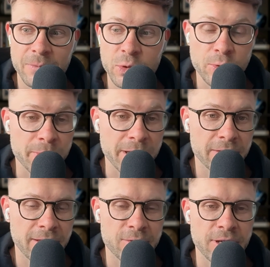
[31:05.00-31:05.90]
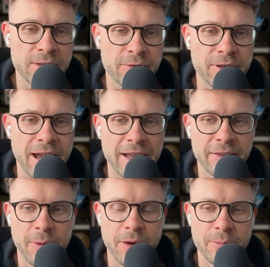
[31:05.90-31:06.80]
turbines that you need for
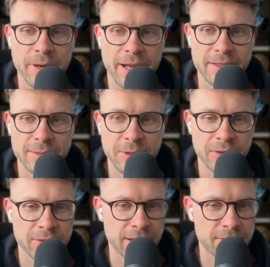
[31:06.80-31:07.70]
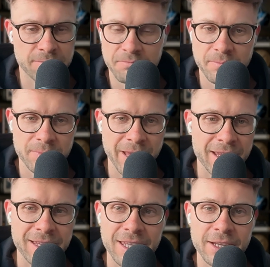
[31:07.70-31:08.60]
gas power plants, because they're
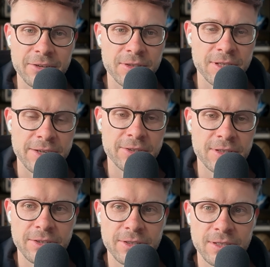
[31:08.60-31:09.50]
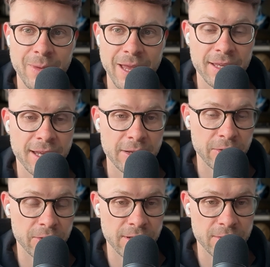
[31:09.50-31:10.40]
taking years and years and years in the making. You
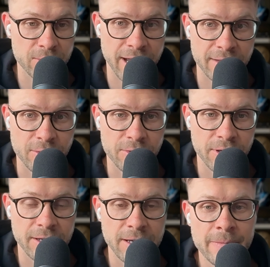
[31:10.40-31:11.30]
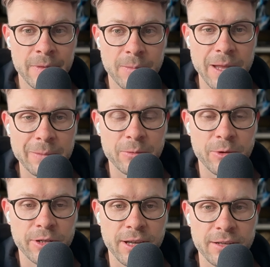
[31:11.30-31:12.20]
also need to get all the paperwork done,